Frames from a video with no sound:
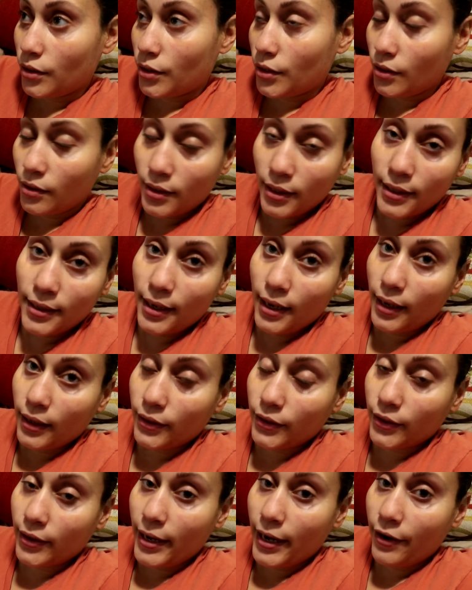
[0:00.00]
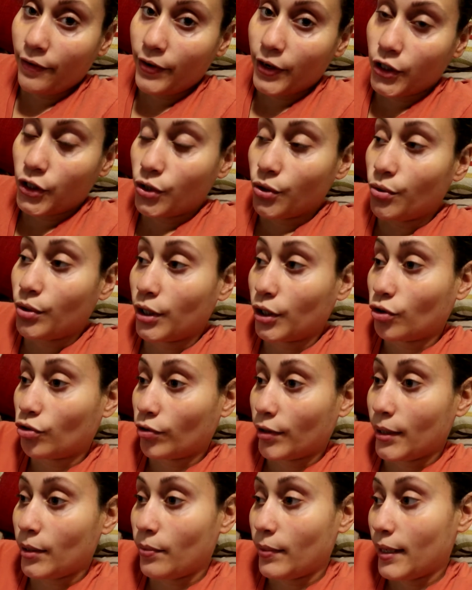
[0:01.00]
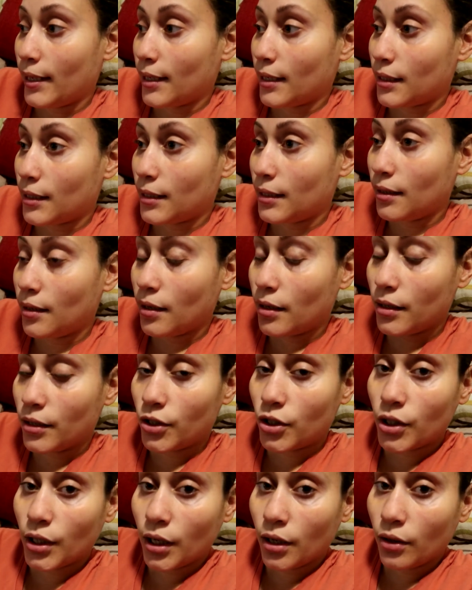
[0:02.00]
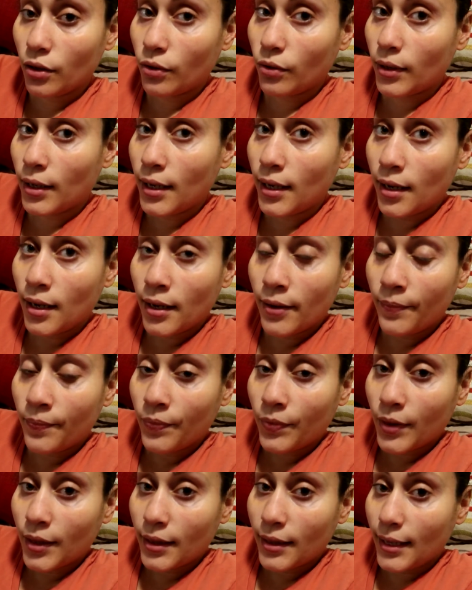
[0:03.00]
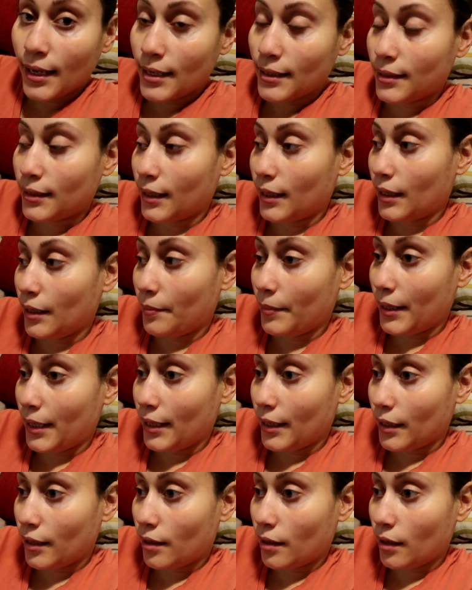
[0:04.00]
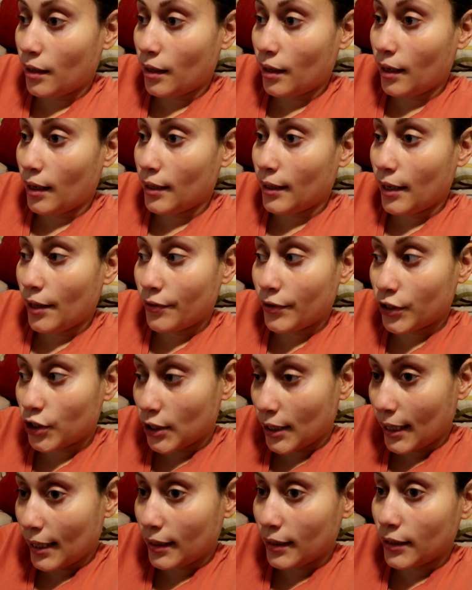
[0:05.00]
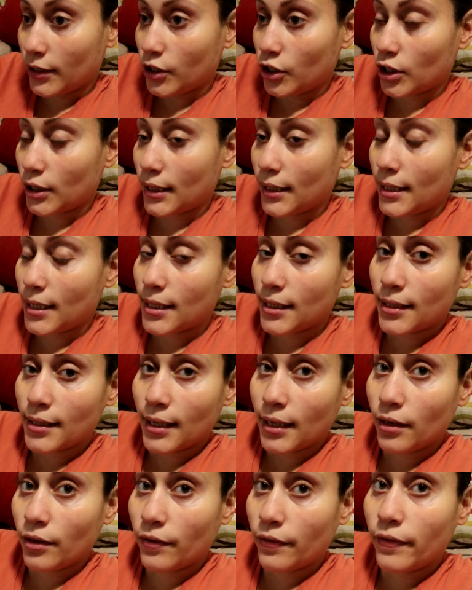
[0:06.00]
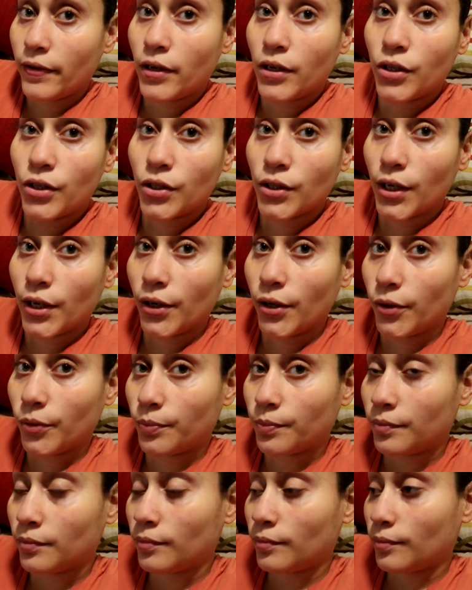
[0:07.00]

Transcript: to the doctor every 2 to 3 weeks. So that's going to be another challenge in itself. So